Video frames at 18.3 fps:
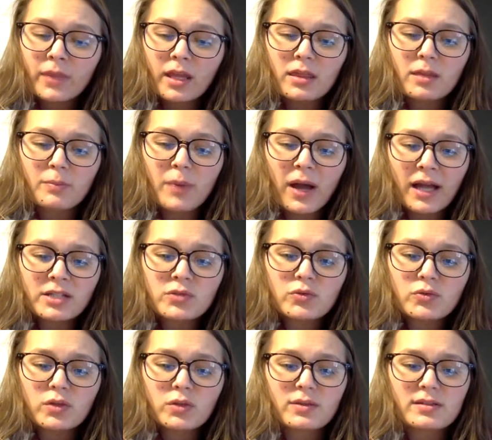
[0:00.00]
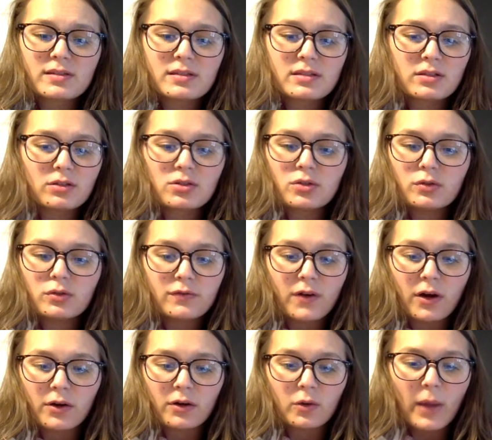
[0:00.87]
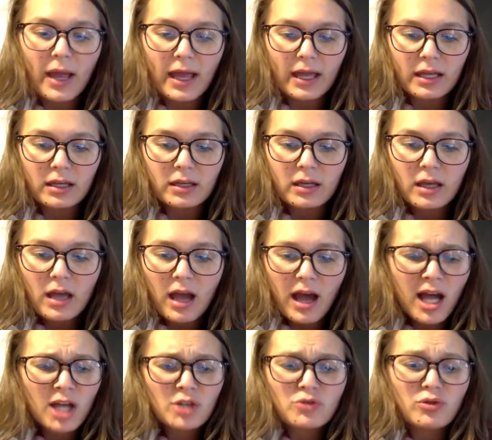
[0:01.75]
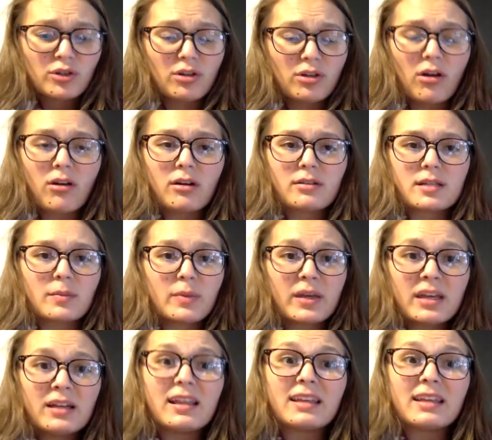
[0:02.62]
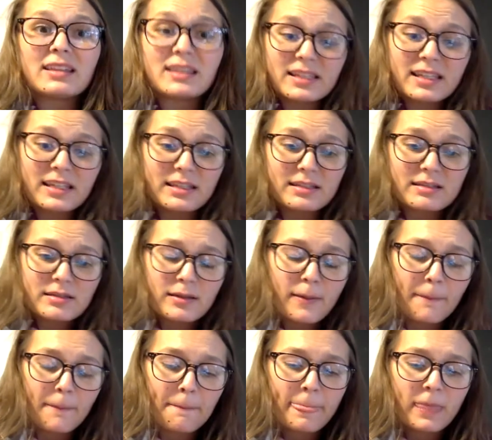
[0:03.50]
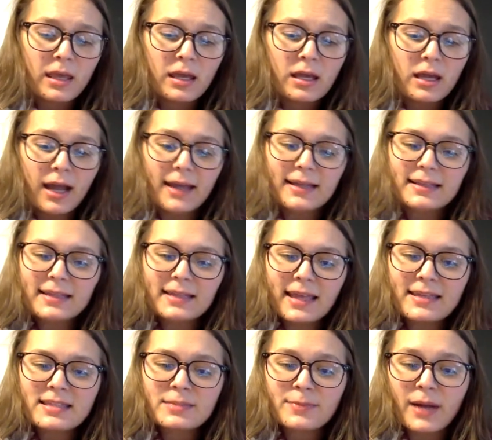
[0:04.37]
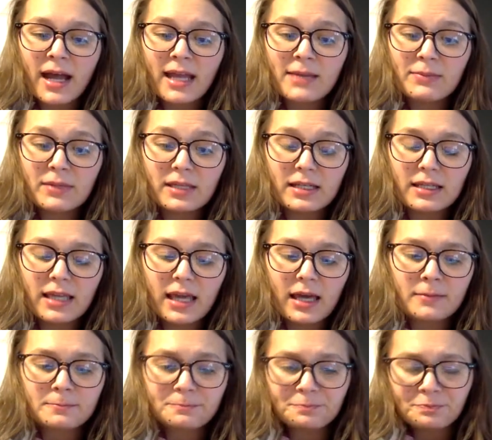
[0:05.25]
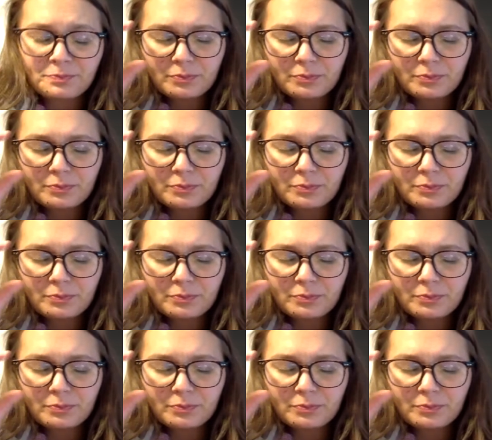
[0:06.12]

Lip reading: The pine tree was still too far away, 100 yards uphill at least. I glanced behind me again.